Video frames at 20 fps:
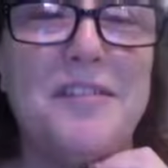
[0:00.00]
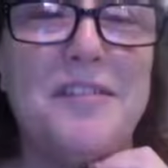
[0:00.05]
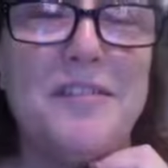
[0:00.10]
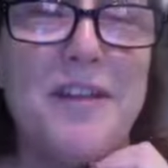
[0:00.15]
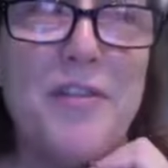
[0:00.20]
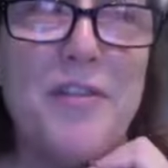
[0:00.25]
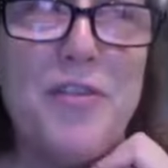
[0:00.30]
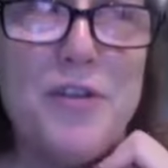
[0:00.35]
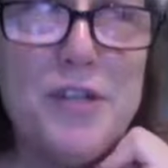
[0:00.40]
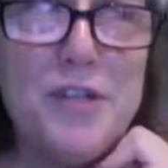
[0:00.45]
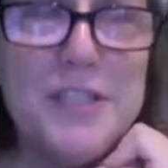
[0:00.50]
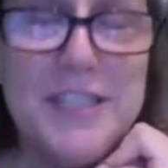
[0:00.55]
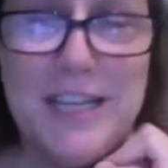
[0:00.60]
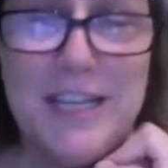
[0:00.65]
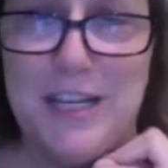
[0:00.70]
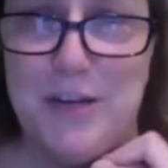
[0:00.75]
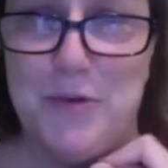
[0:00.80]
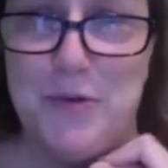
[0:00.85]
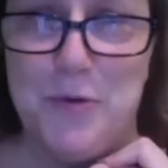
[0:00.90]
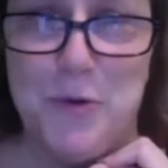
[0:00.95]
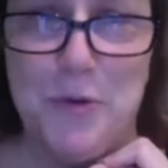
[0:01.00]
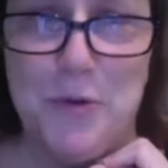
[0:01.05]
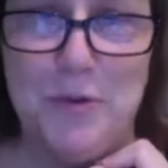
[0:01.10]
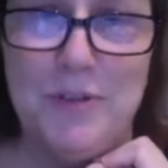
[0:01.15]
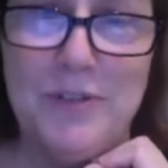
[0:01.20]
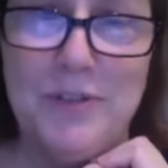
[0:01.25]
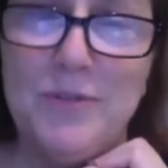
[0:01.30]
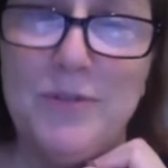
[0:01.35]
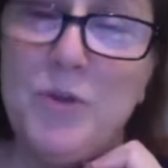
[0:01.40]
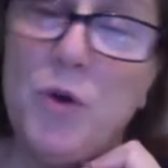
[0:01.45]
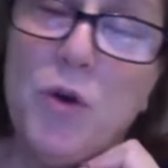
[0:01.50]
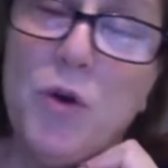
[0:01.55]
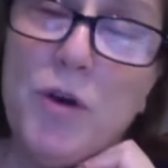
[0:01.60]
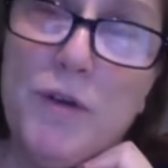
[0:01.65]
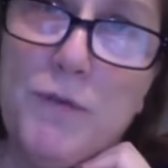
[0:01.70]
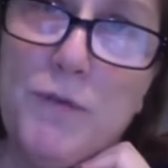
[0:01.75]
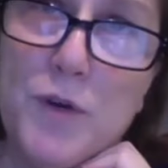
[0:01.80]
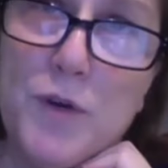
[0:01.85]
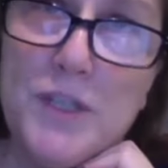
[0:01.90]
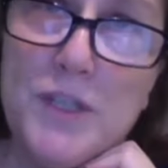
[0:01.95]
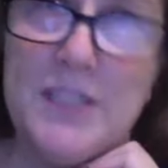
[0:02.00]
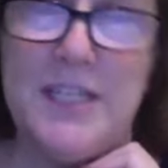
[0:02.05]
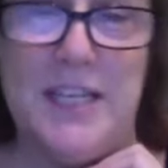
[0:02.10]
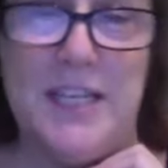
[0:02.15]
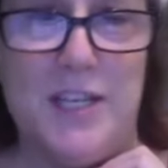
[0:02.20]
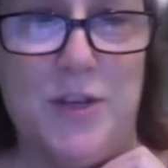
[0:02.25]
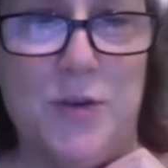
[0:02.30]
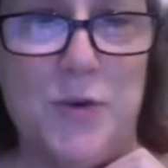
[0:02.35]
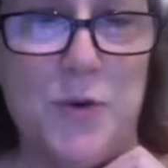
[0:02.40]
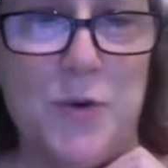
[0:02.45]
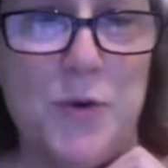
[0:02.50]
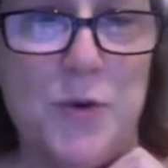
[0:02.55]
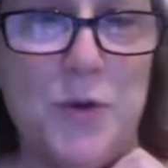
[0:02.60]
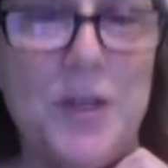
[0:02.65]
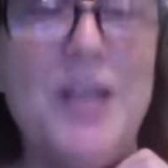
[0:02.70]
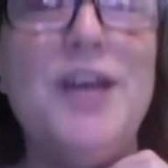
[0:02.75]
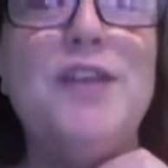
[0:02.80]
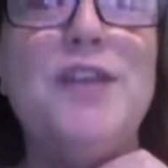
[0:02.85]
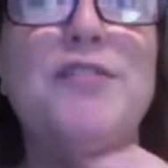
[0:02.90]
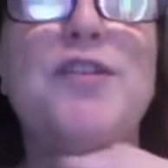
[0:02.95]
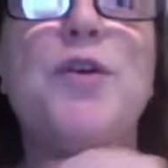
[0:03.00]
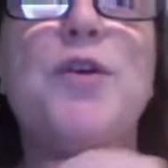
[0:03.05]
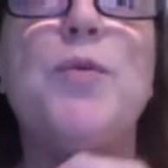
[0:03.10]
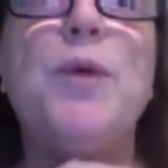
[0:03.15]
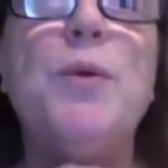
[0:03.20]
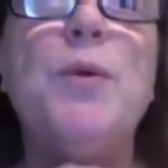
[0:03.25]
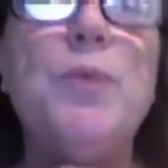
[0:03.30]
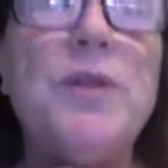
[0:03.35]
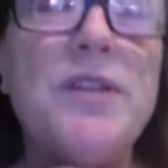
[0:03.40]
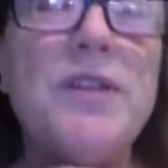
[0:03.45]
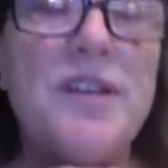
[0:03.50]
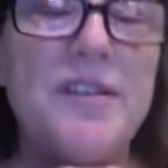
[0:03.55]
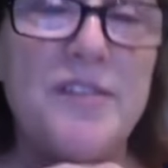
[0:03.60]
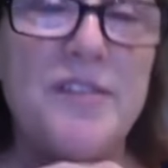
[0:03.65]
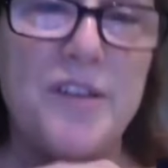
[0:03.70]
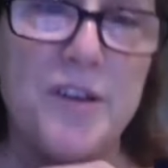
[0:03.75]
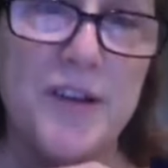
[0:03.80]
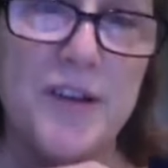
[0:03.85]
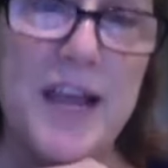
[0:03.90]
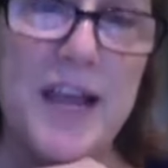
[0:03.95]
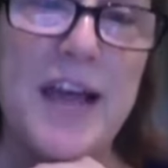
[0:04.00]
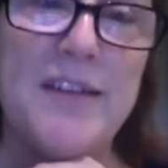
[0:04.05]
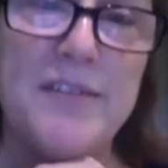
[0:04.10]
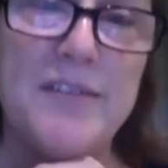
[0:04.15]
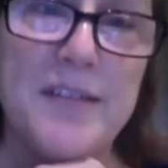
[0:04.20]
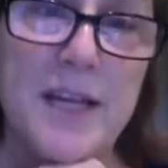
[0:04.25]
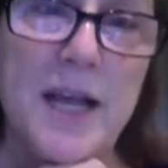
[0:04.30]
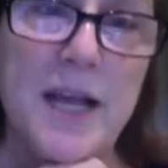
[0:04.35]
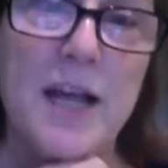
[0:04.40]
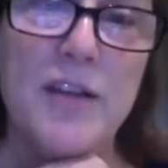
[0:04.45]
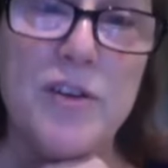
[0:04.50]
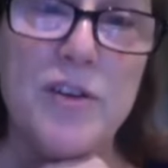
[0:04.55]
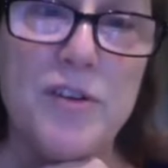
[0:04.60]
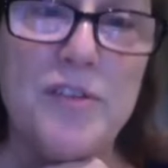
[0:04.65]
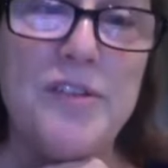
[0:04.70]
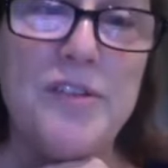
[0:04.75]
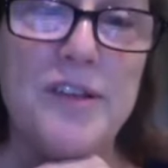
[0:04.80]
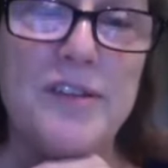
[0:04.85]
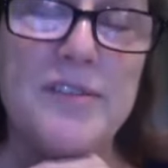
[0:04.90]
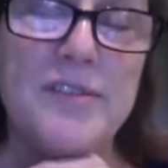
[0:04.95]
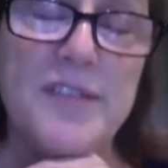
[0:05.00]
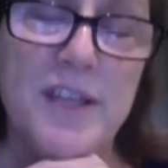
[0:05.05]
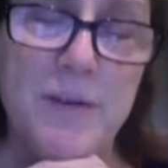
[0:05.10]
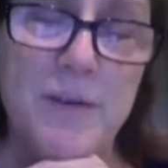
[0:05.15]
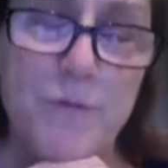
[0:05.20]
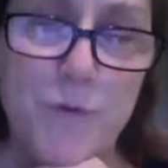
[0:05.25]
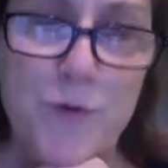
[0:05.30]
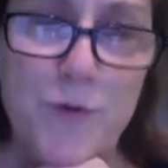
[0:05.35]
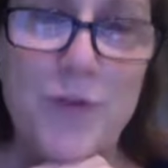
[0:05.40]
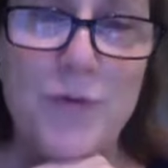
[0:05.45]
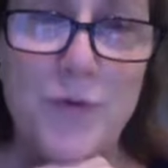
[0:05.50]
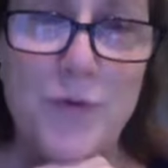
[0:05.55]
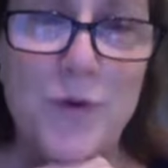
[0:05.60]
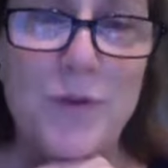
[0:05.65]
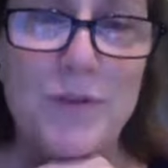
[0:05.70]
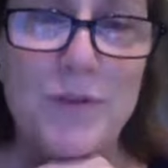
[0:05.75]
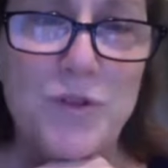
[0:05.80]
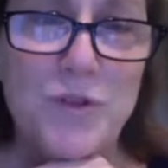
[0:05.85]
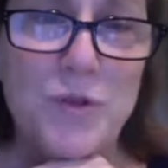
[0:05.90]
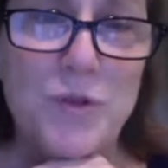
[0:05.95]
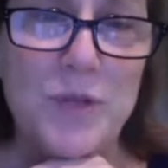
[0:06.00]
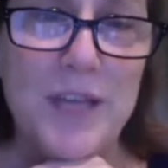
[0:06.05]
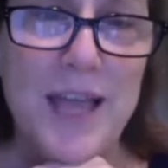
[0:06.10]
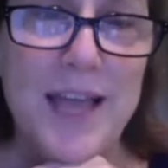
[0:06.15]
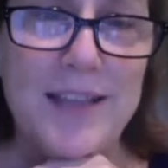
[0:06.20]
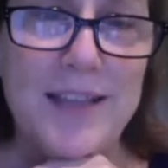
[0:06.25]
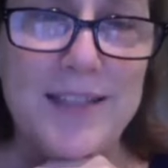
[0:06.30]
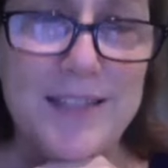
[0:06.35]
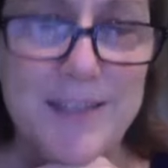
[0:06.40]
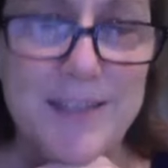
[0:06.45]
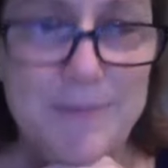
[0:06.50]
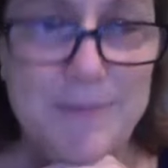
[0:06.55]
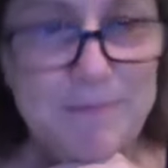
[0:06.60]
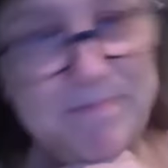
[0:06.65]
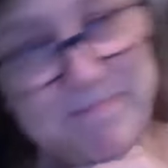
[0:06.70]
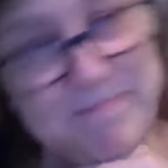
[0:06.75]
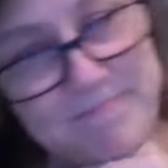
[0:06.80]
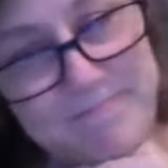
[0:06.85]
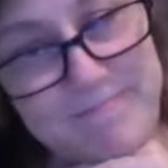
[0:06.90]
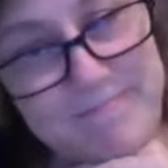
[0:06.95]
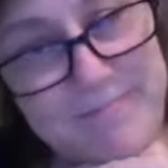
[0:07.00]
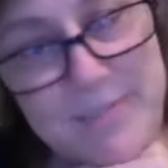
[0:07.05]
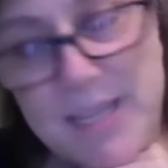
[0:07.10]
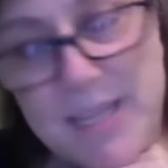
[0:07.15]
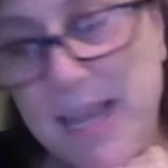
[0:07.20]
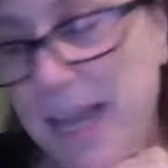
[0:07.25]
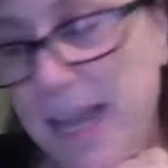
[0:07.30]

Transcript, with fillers: a 13 year old or a 14 year old. So we will consider casting under 16 for the role of Juliet. Okay.